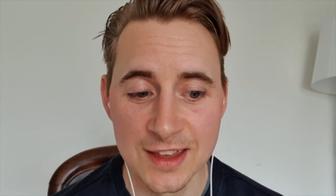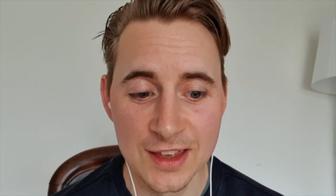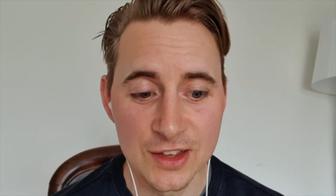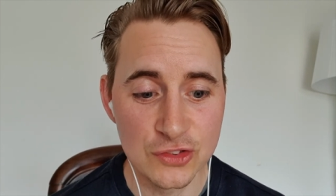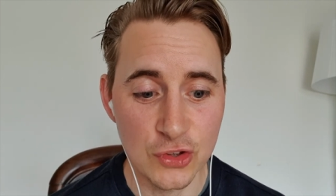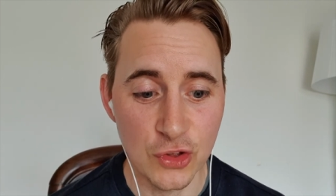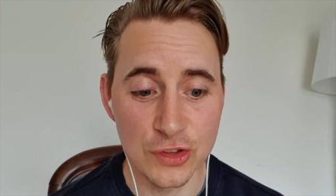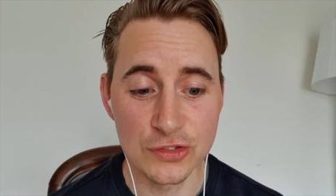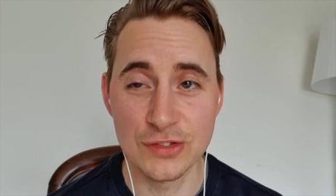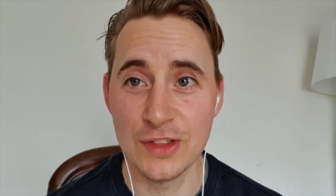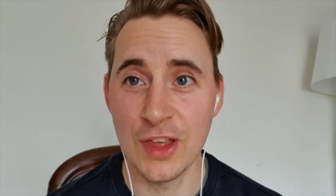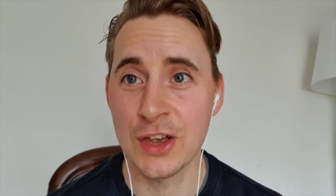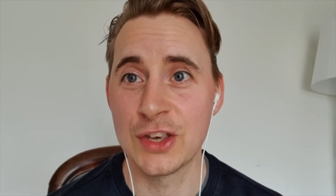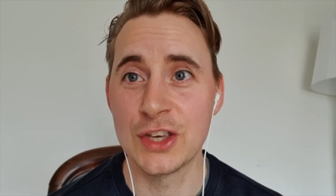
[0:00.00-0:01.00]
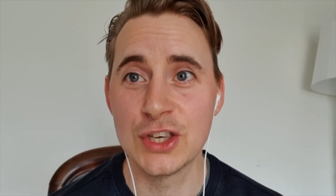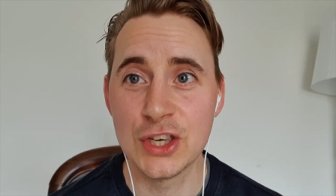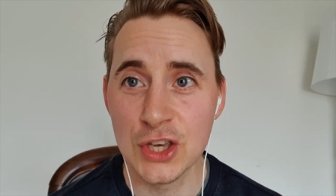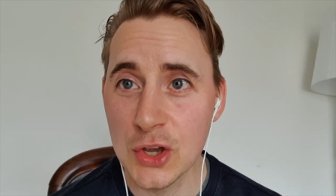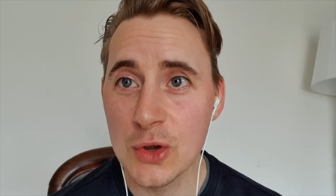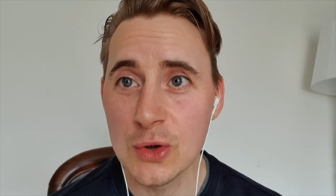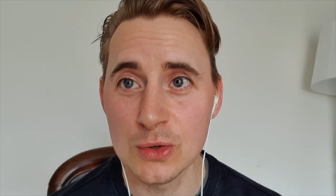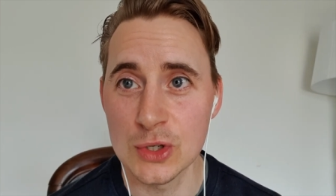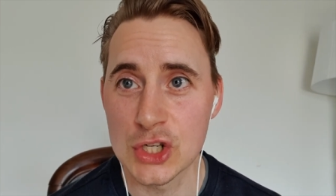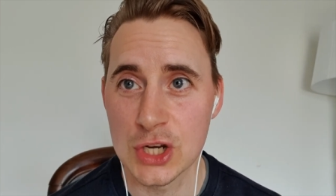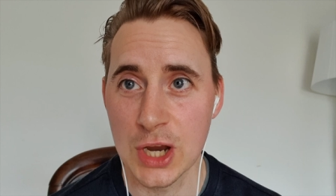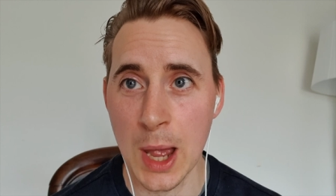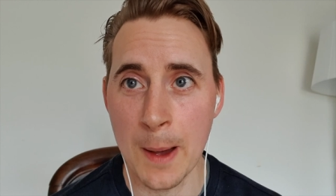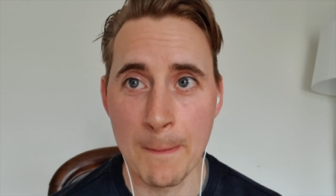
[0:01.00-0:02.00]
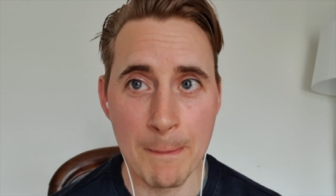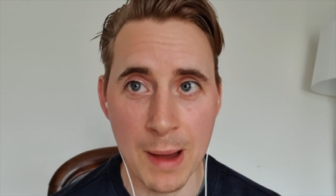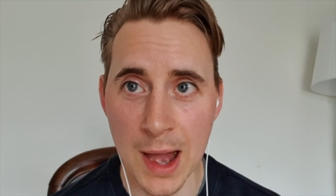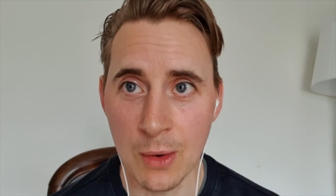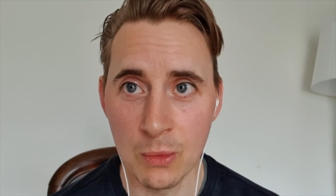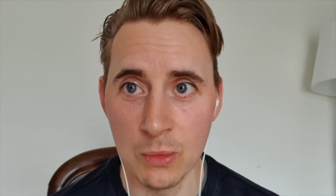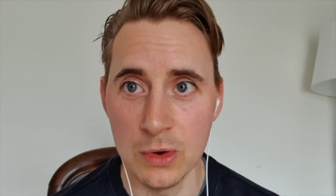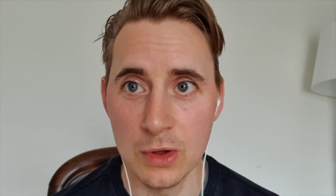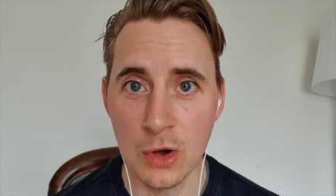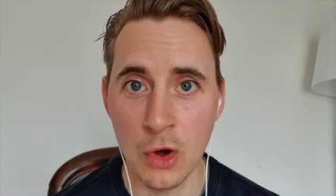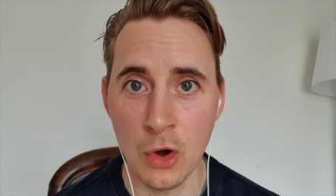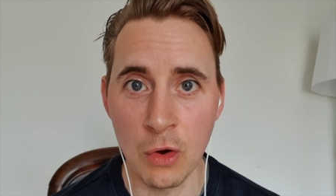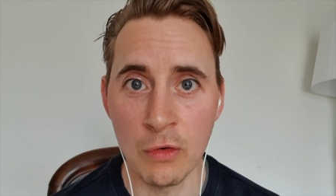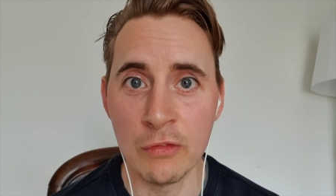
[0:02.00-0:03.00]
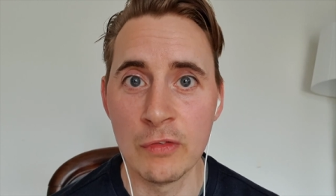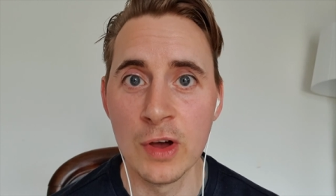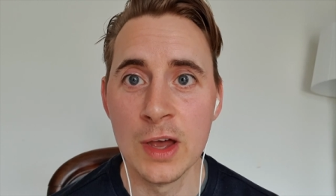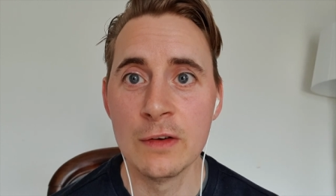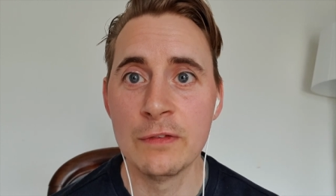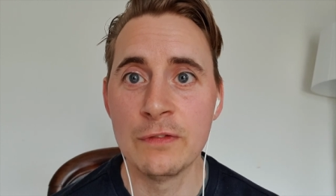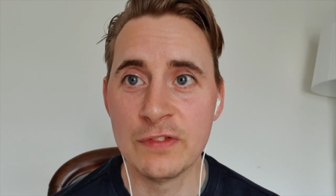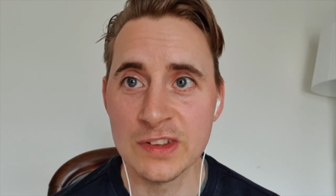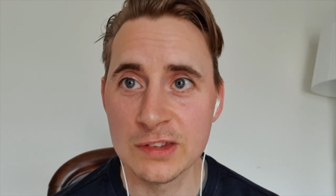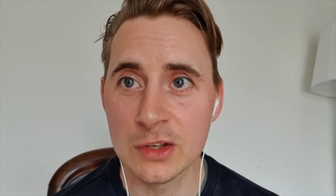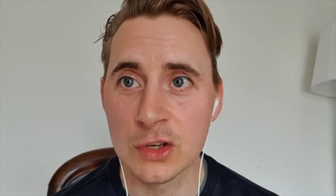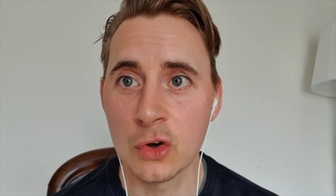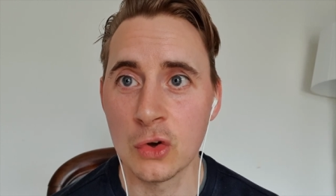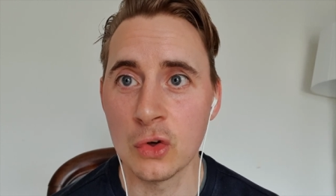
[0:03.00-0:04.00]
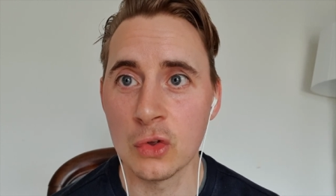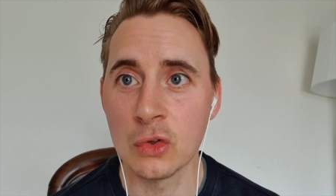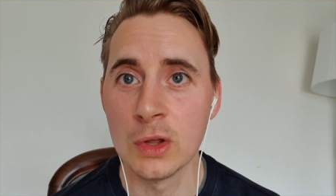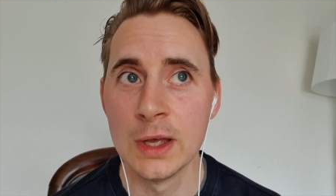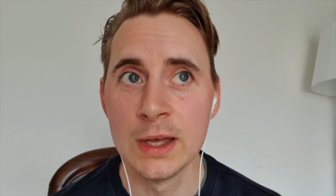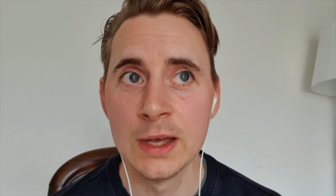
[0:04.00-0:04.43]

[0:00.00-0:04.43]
So there's a huge amount of physical